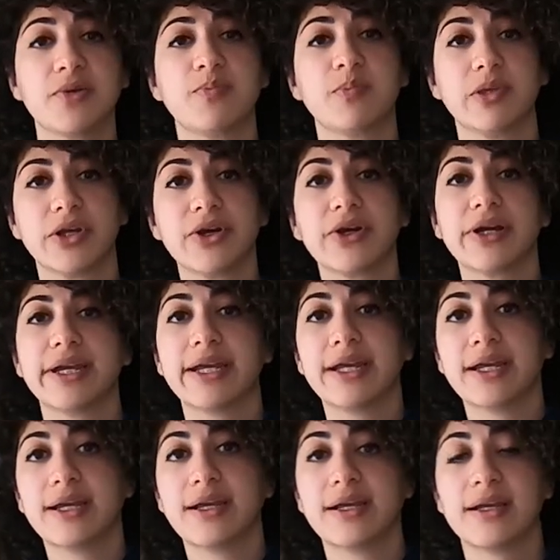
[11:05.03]
are
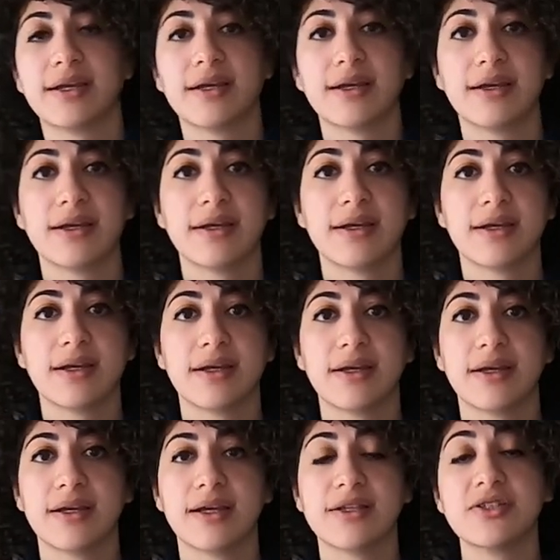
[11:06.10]
blurry.
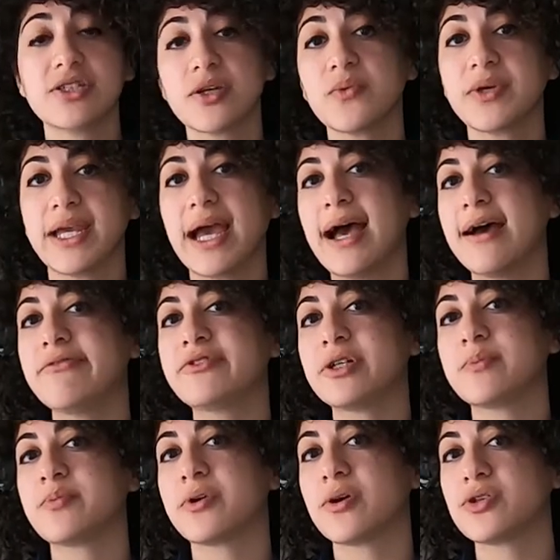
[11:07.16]
And so we have
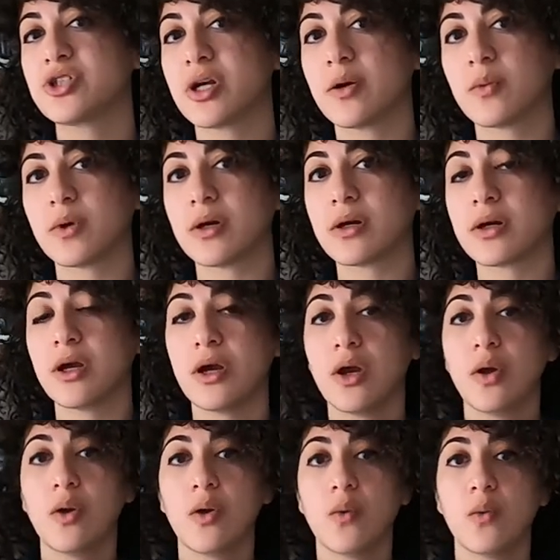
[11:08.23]
to approach our work
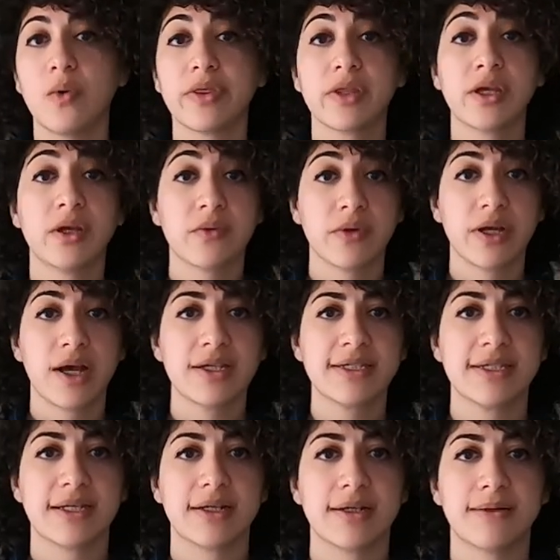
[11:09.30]
with
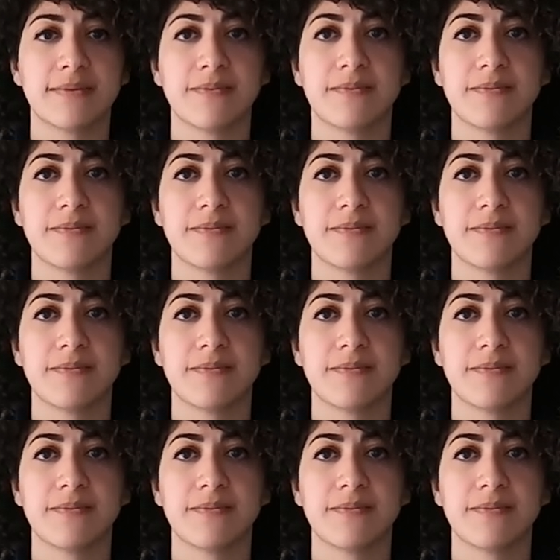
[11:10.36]
curiosity.